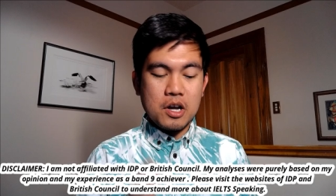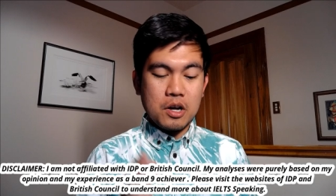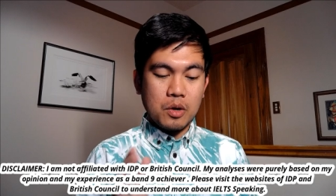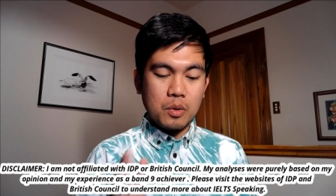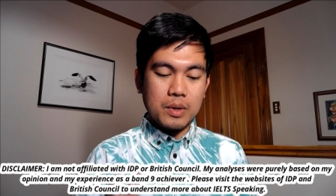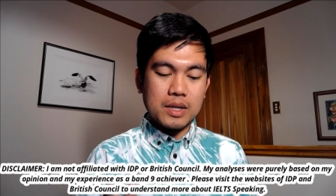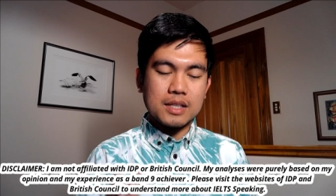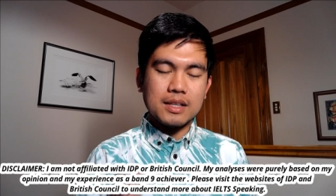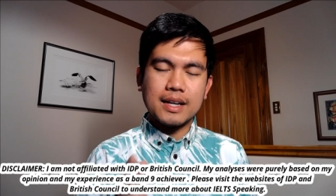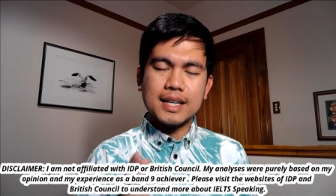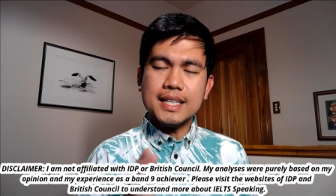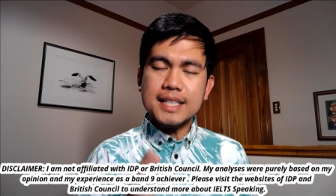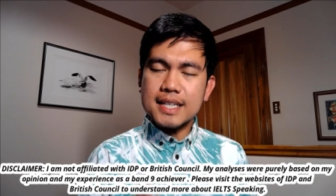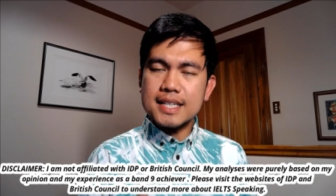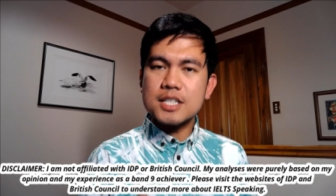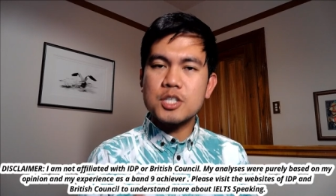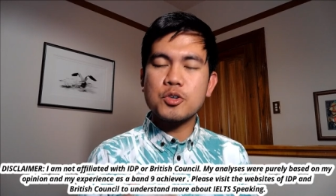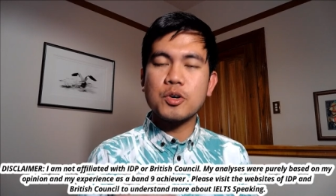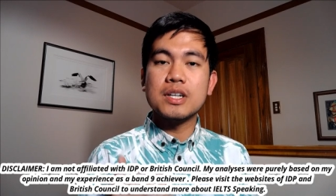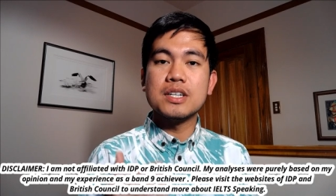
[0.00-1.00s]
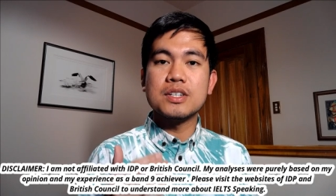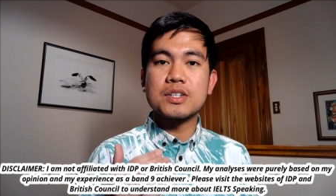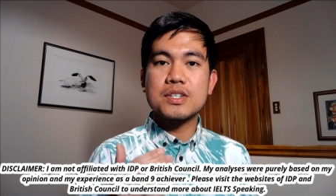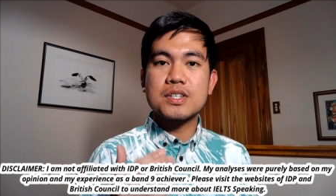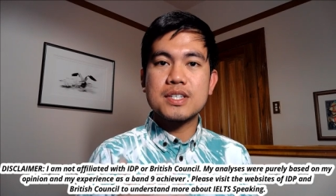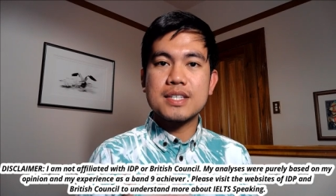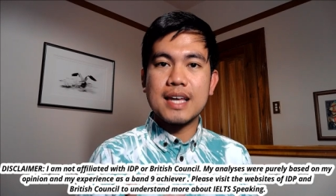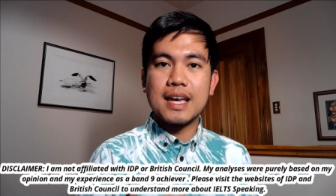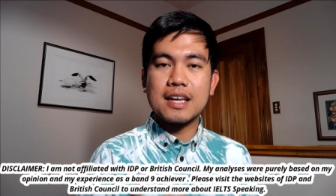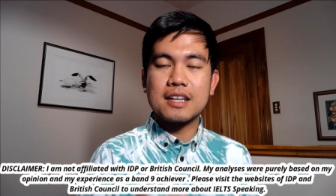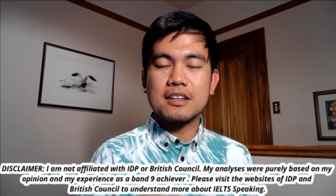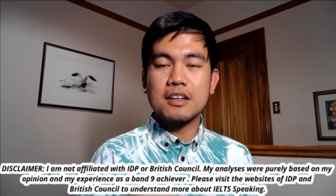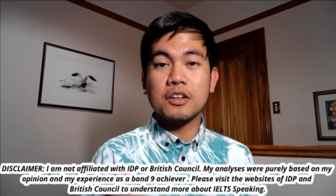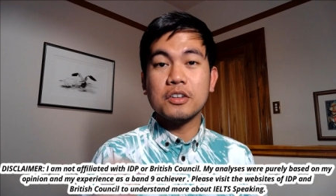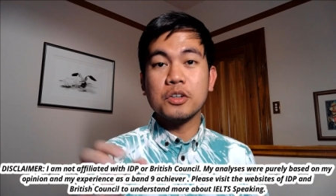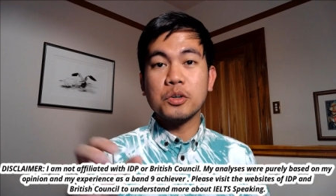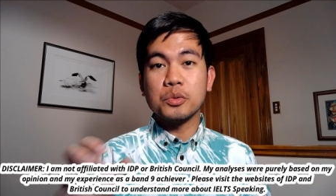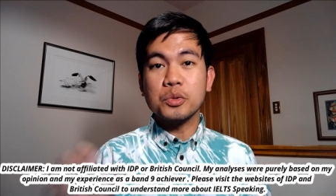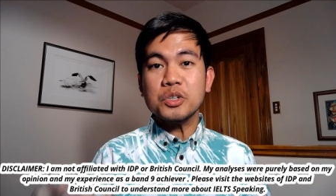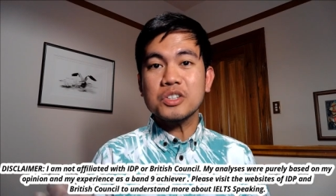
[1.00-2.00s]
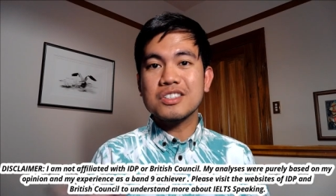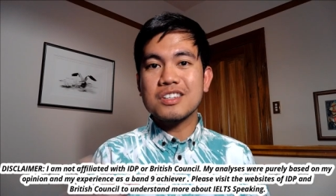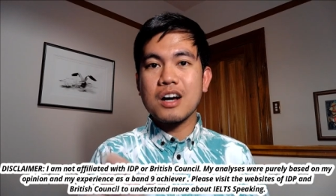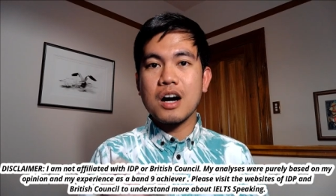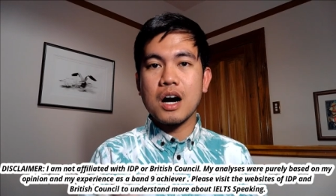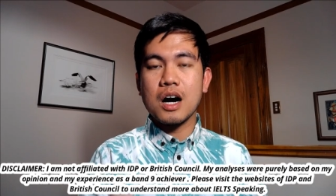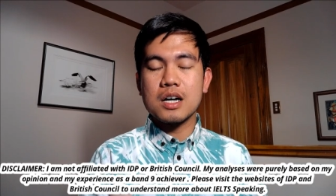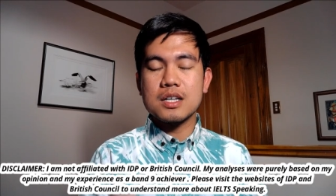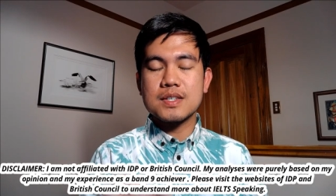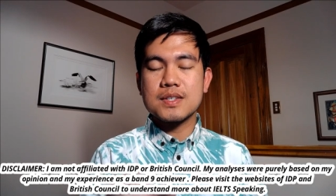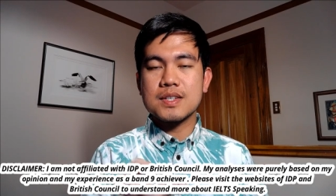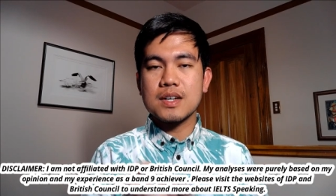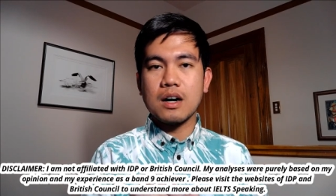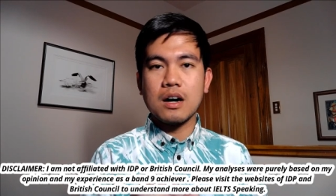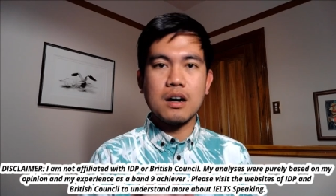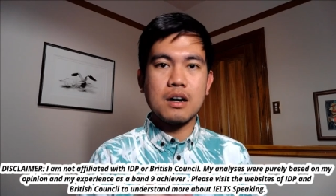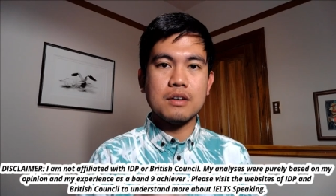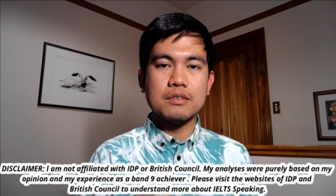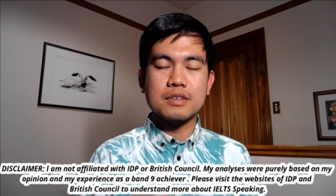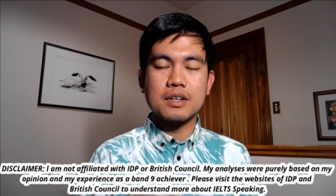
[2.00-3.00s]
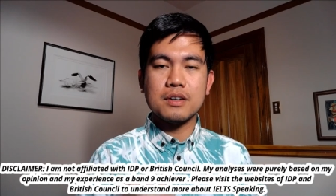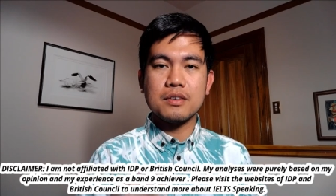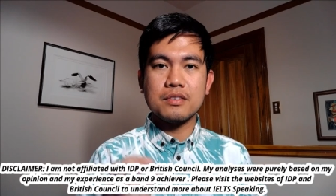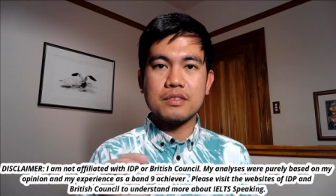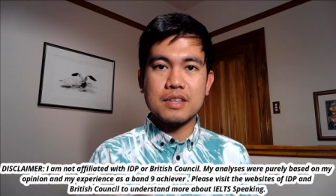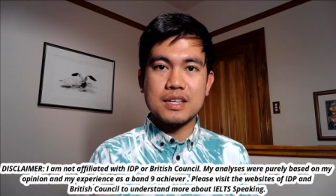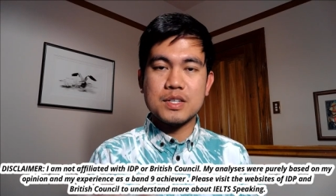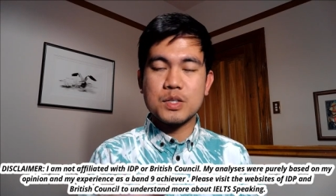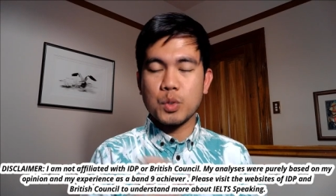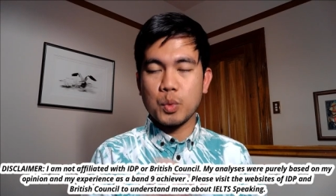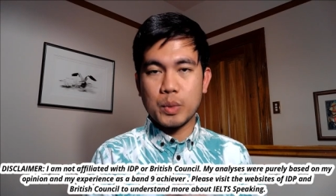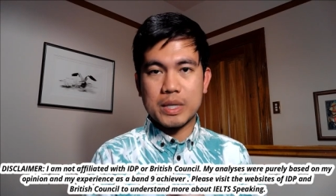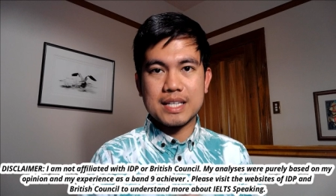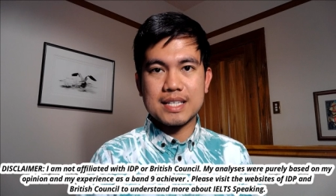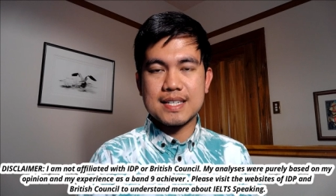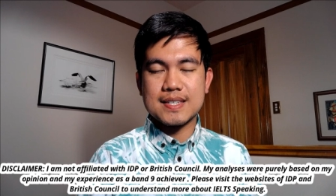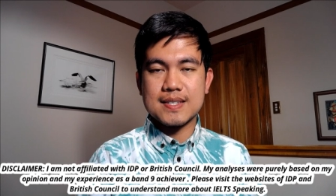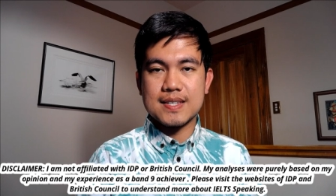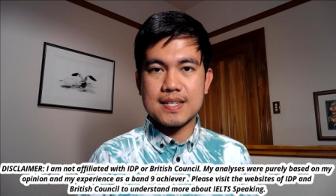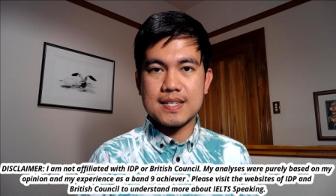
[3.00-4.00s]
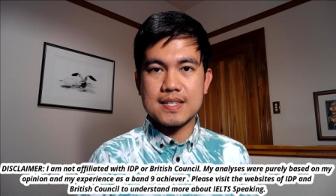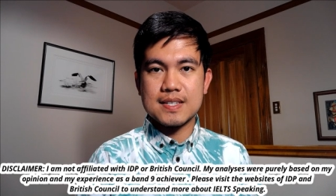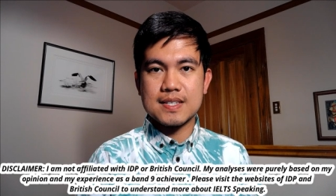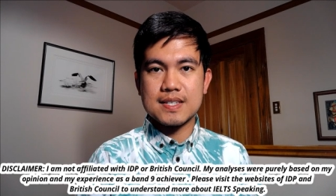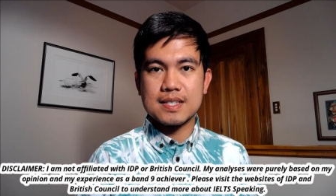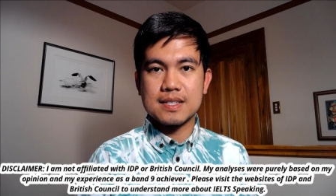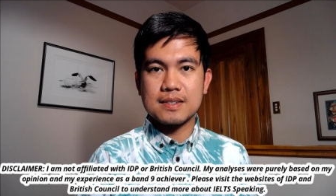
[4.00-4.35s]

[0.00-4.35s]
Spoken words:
Well, I needed to understand the root cause of these weaknesses.